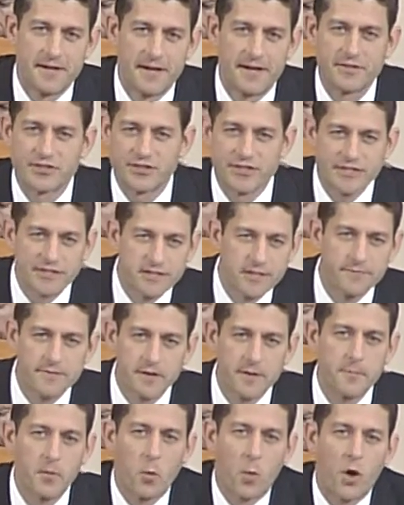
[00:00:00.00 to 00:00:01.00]
And she's
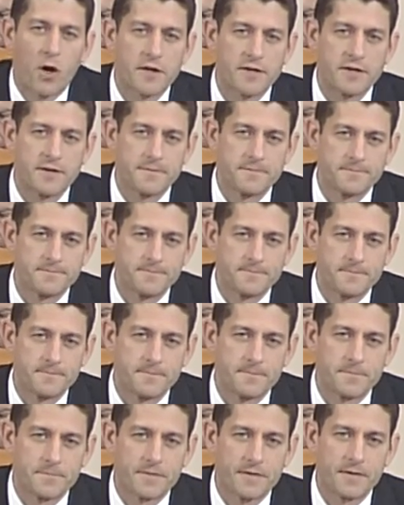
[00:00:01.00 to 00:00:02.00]
living in Milwaukee.
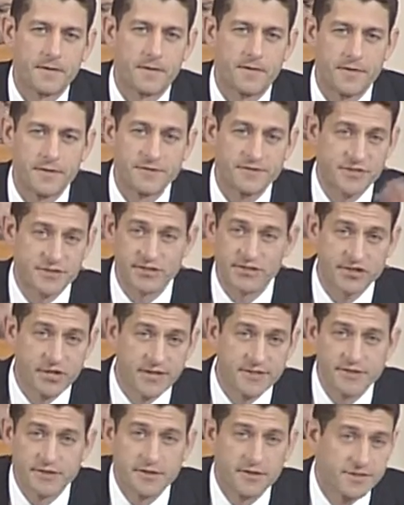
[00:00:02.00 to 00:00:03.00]
This
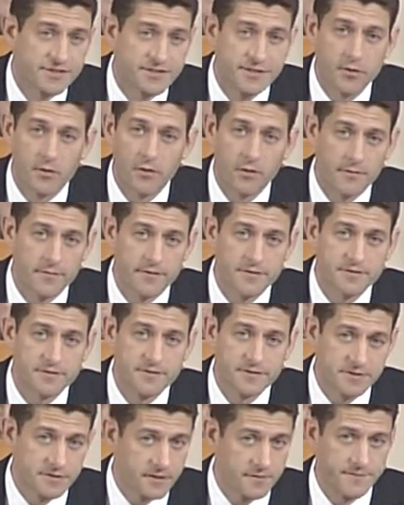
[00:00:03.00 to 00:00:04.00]
exchange is going to see all of
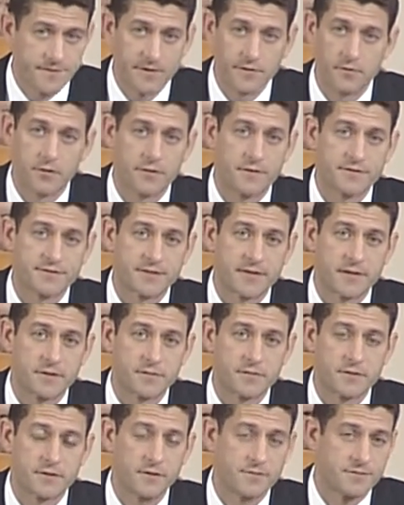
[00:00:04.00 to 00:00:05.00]
this. It's going to figure all this
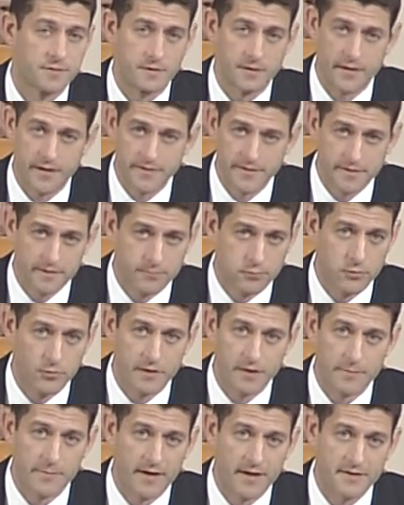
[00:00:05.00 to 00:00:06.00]
out. You've delayed the
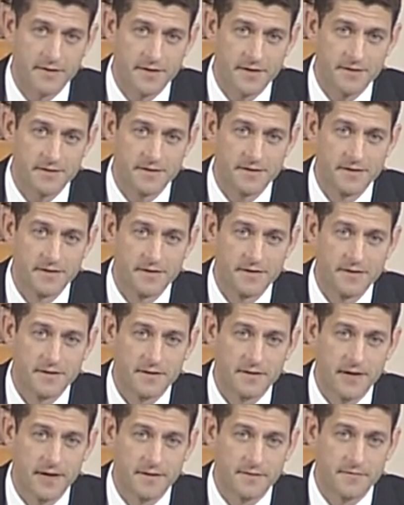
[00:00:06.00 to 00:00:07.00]
employer mandate,
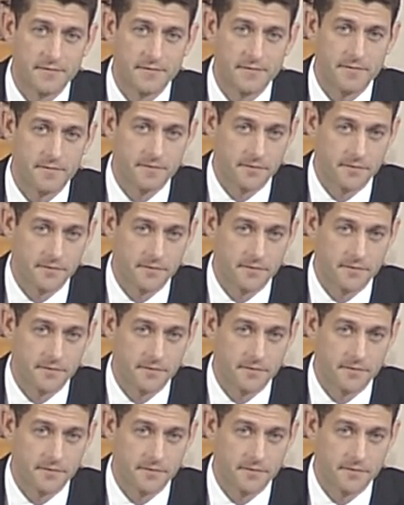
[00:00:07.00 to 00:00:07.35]
and